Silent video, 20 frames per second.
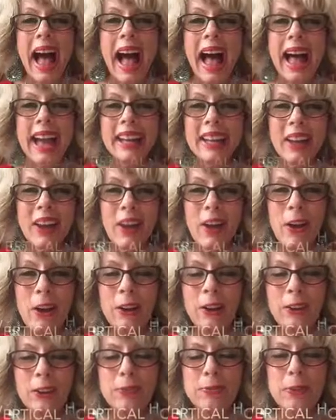Hi, y'all.
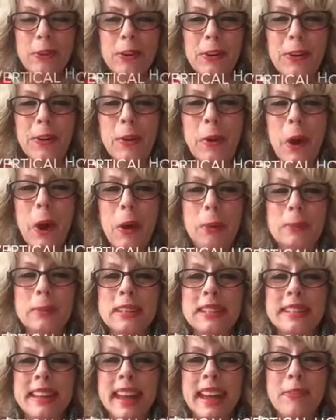Little Vertical Hope
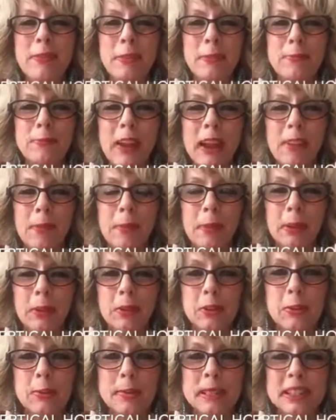today from Faith
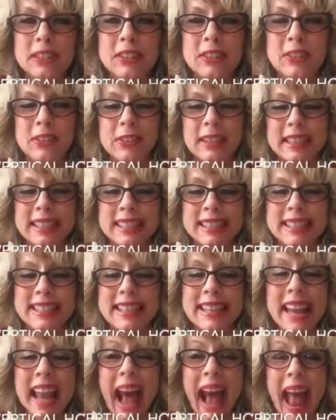Builders Ministries.
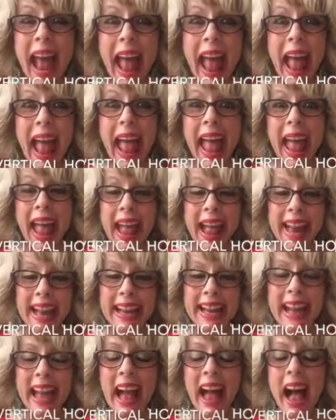
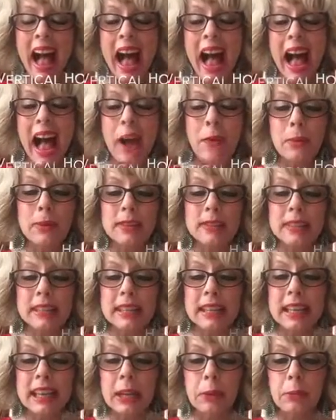Yay! I was
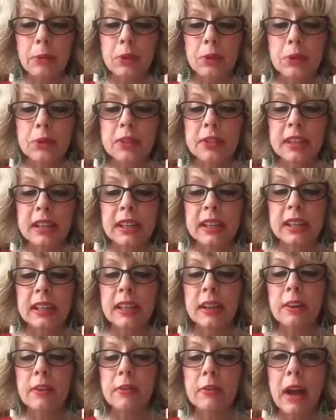in Hebrews
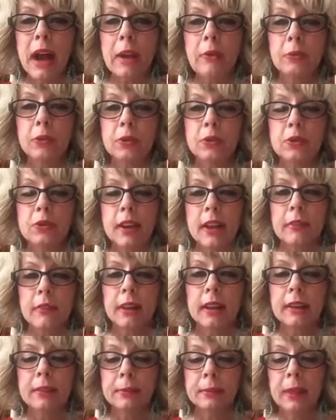10, 5 through
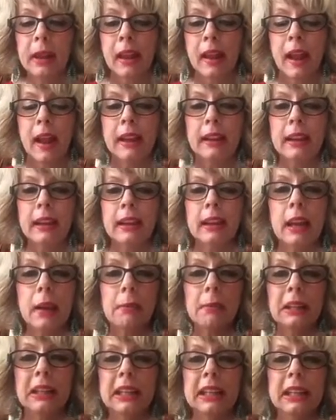7. Again,
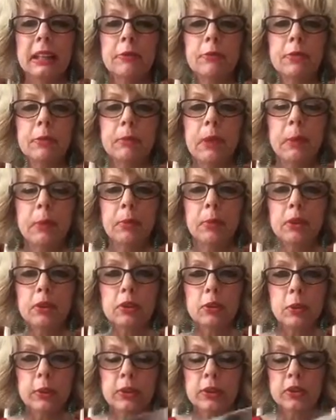I'm gleaning from my book,
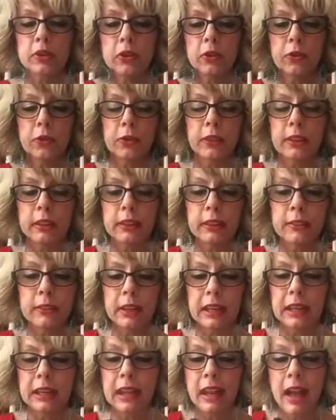Choices Are for the
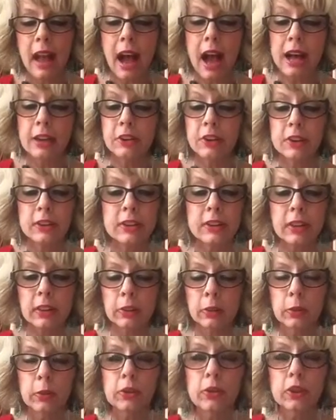Living. The
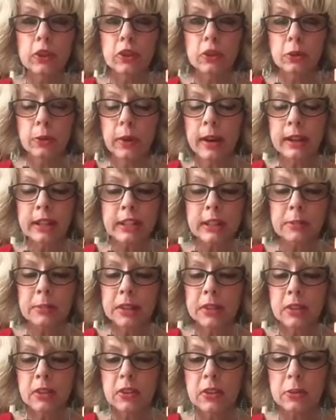Lord just directed me
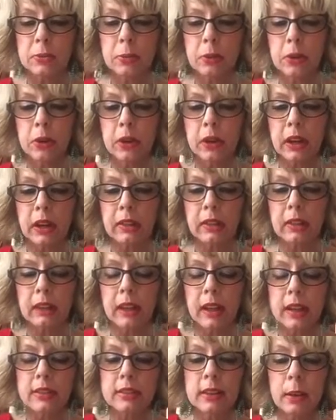to this book in the
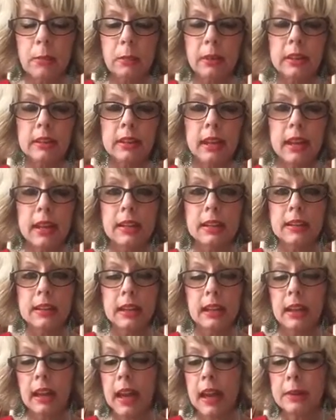last couple of days,
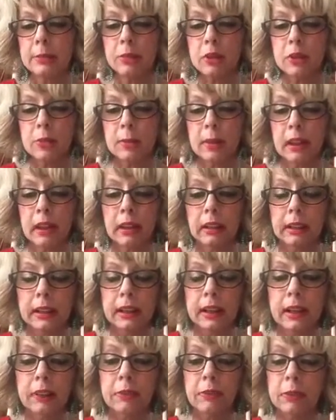and I've just been
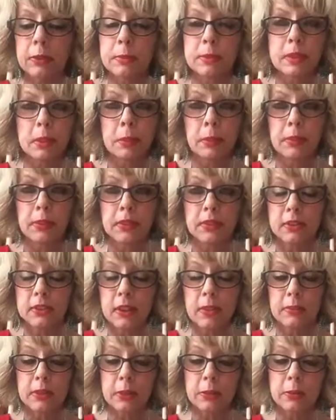gleaning from some of the
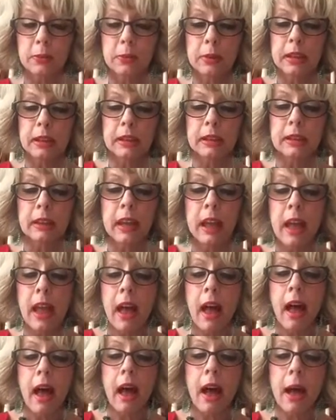stuff that was written.
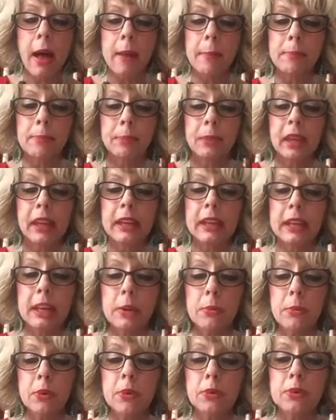In
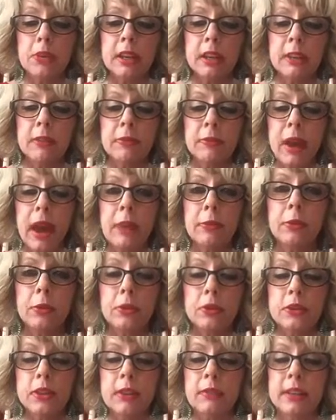Hebrews 10, 5 through
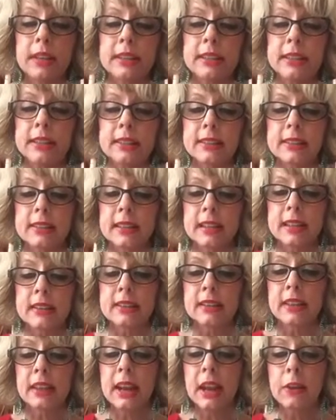7, it says this,
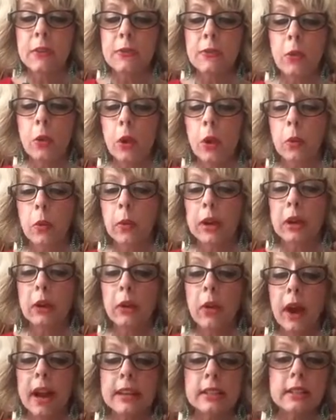"Therefore, when
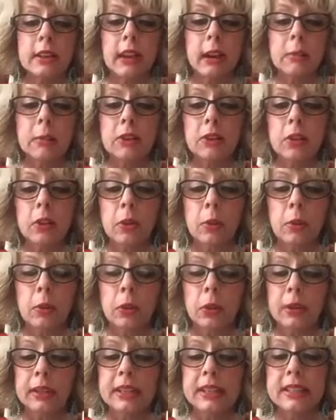Christ came into the
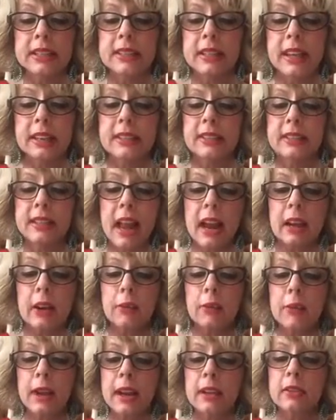world, he said,
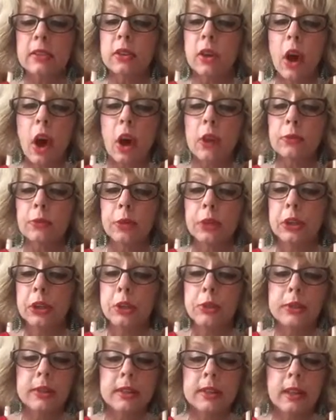'Sacrifice and offering you
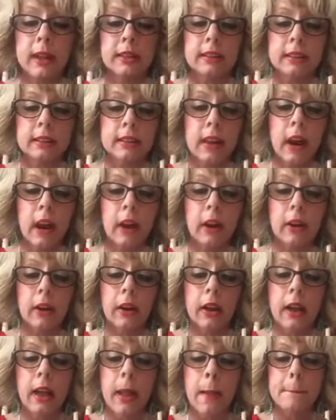did not desire,
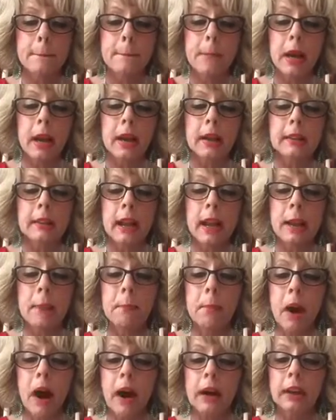but a
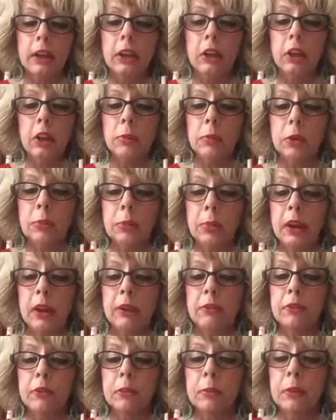body you prepare
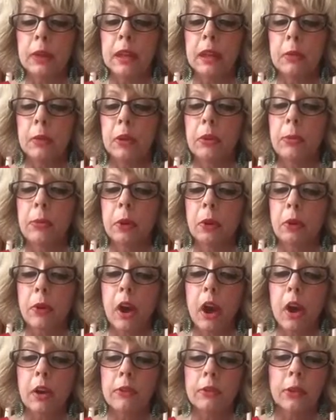for me with burnt
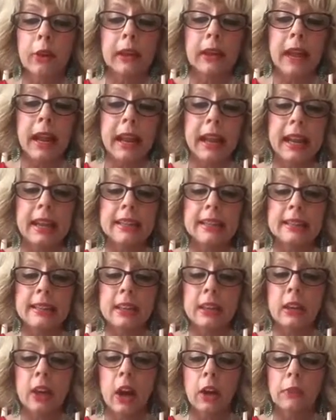offering and
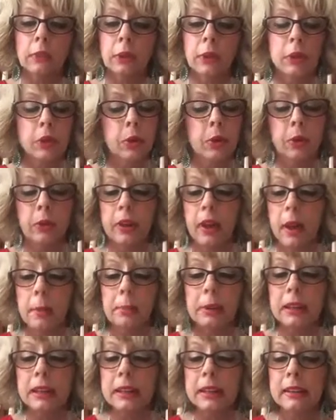sin offering, you were not
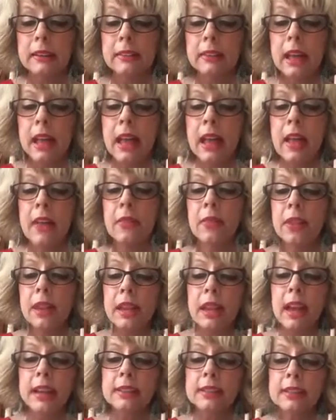pleased.
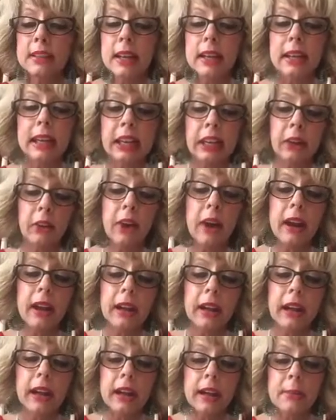Then I said, here I
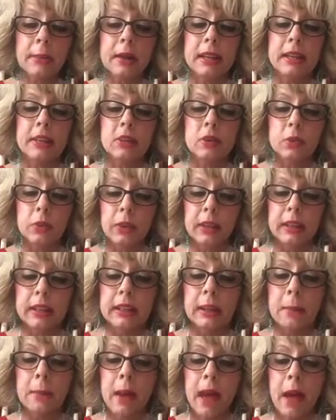am. It is written
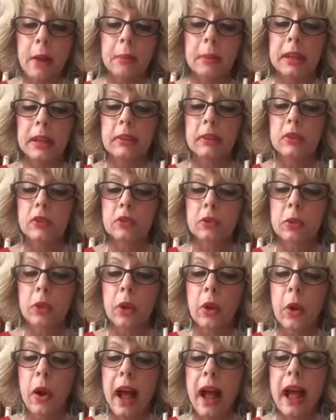about me in the
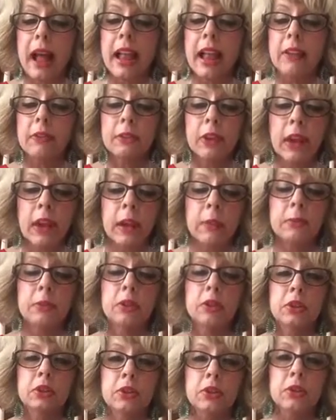scroll. I have come
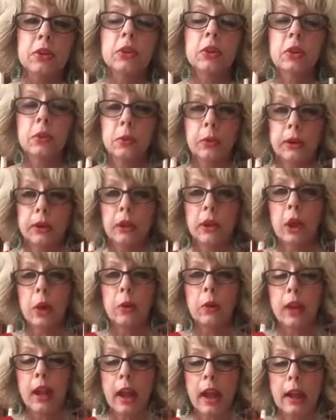to do your will, O
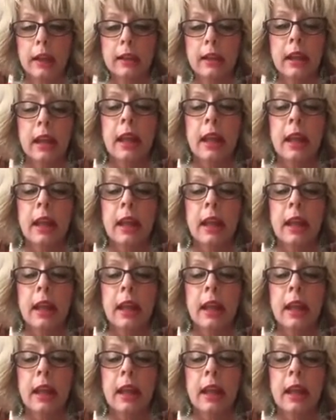God.'"